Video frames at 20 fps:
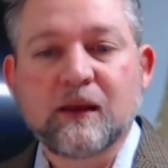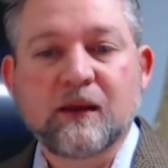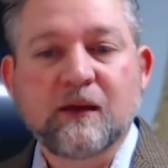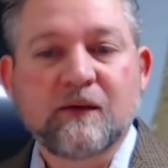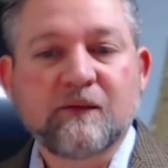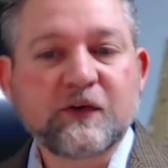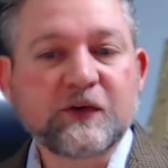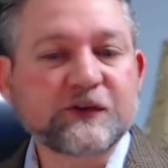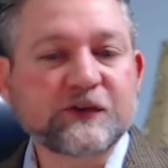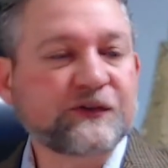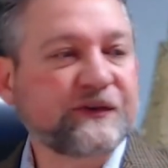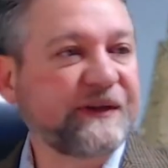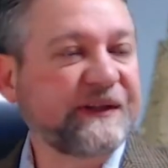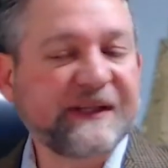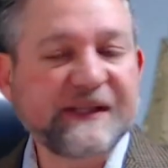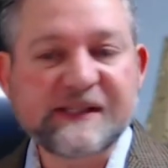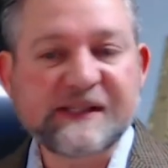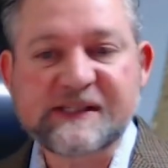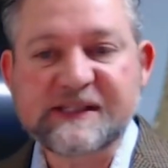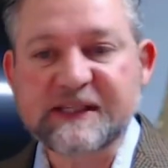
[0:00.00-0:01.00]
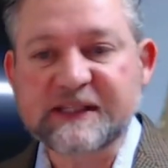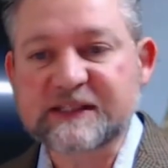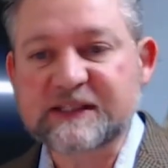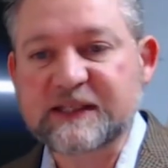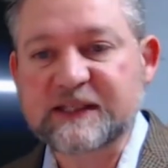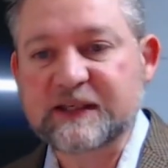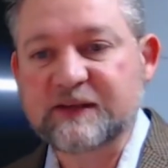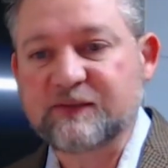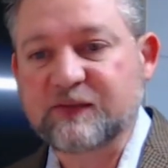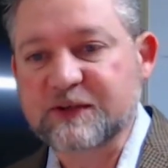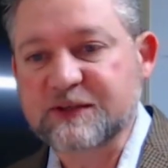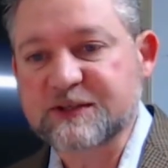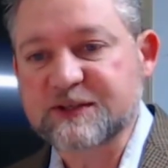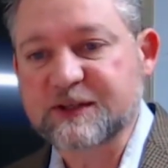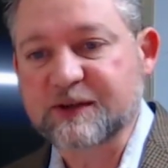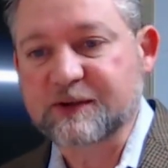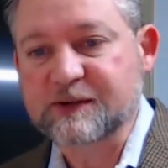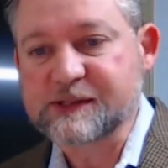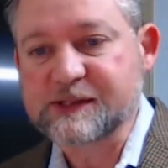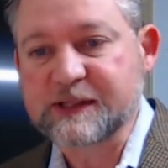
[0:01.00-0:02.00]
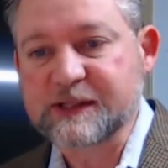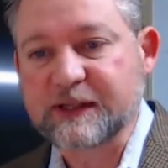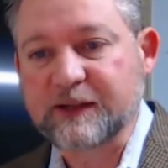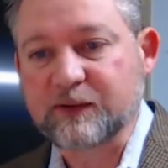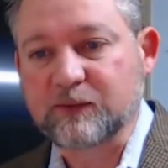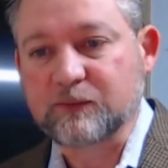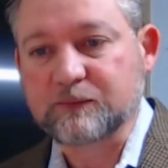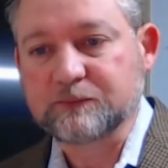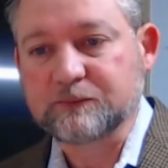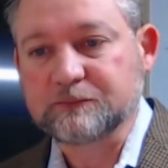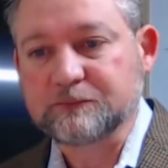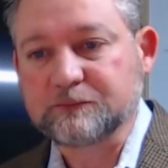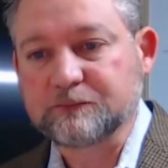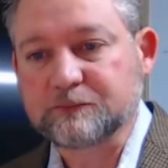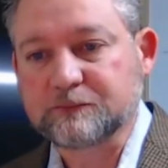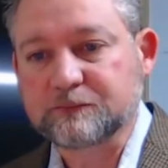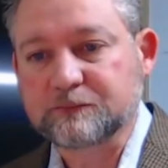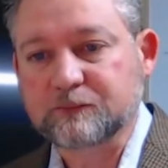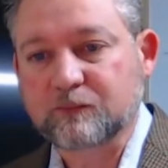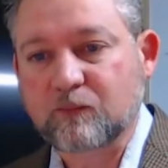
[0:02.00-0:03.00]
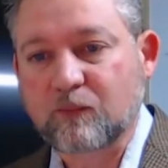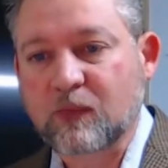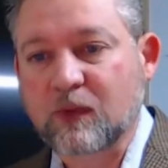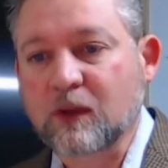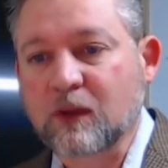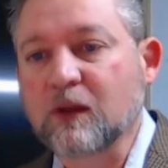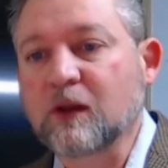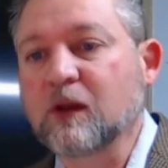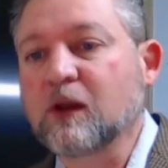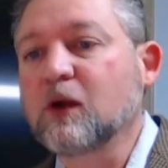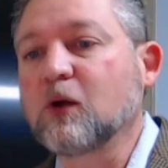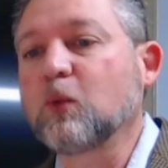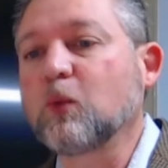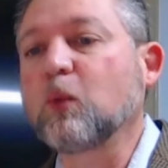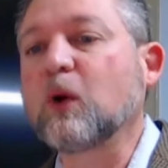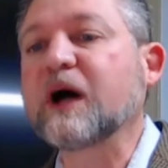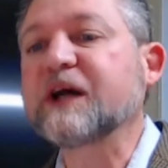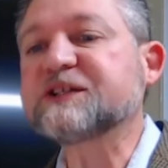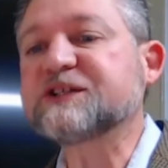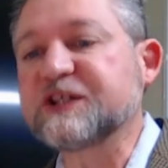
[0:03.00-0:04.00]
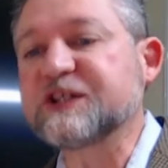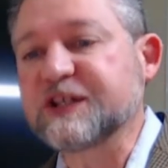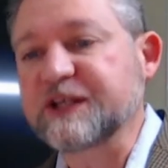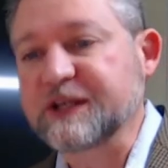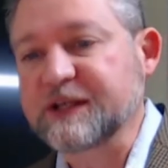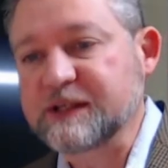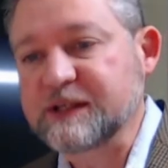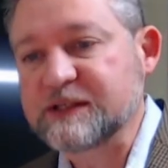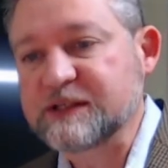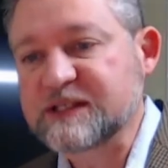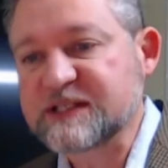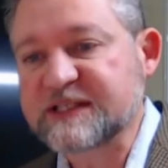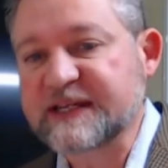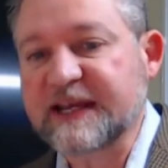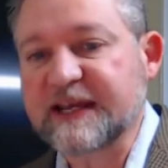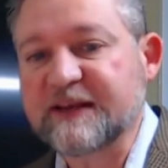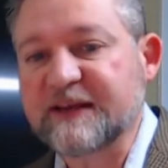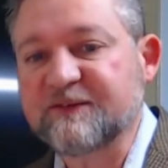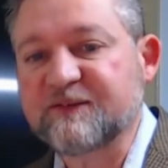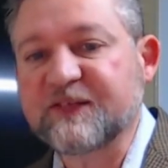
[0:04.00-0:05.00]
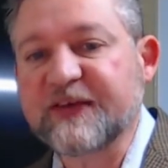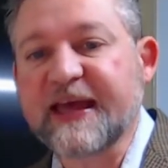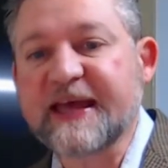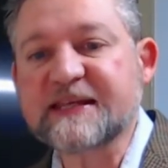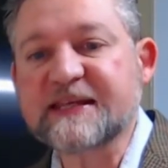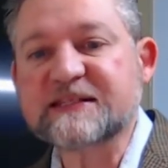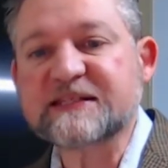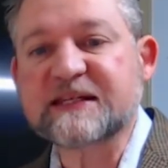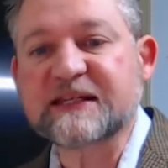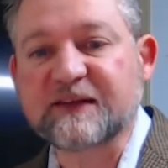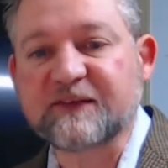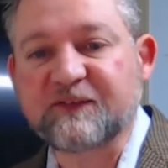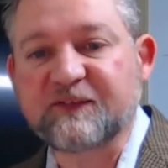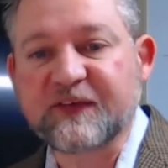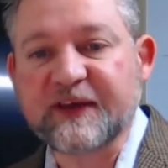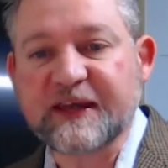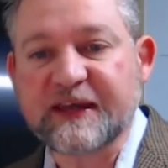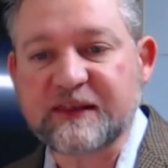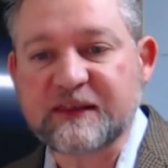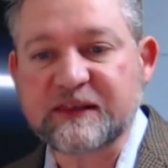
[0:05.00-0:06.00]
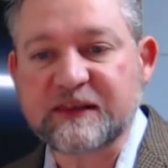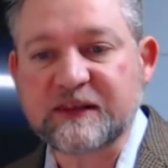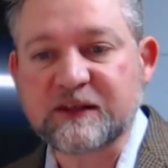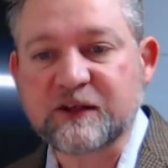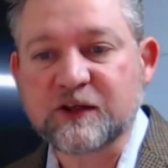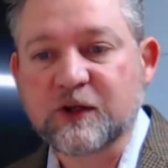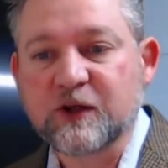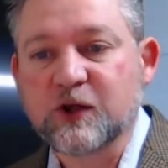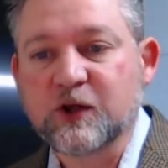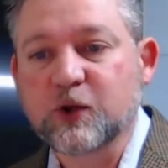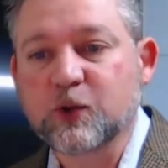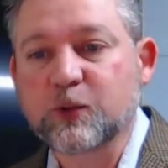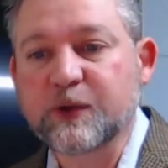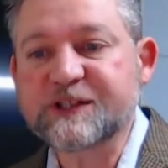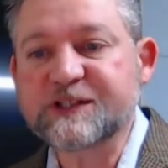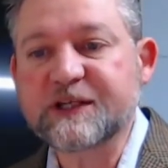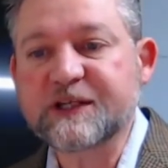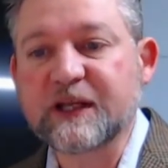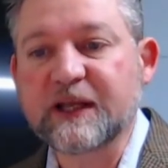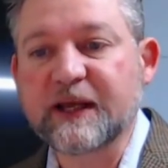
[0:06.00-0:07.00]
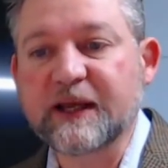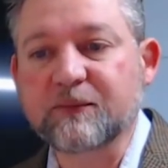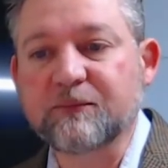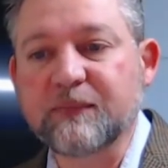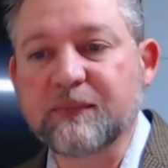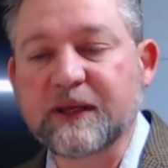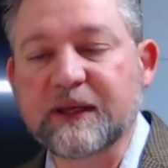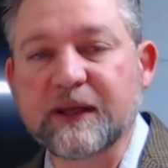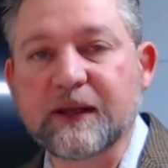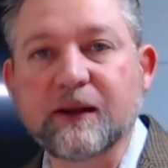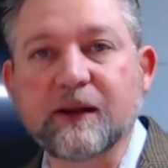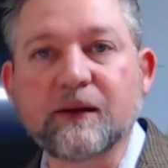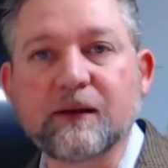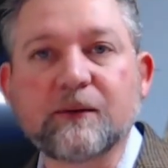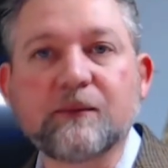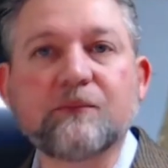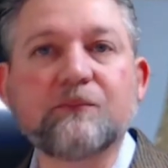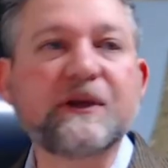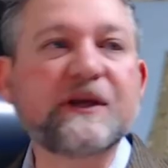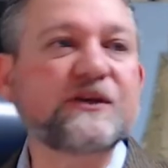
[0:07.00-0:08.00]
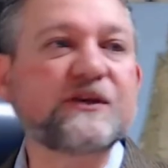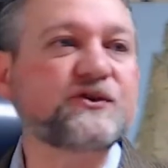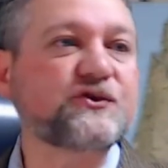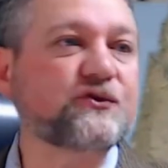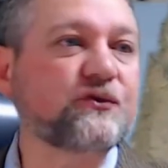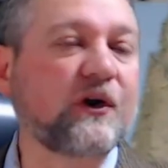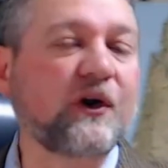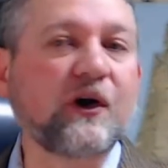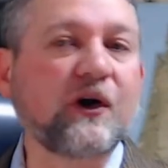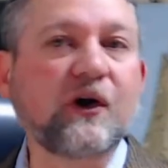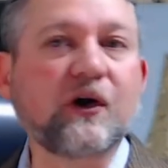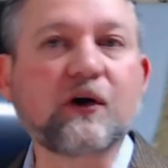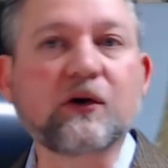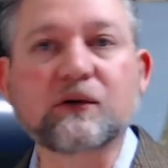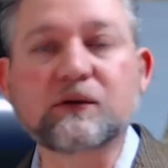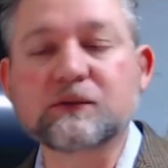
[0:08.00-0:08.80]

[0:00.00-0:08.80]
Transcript: First Corinthians 16 verse 13. Watch ye, stand fast in the faith, quit ye like men, be strong.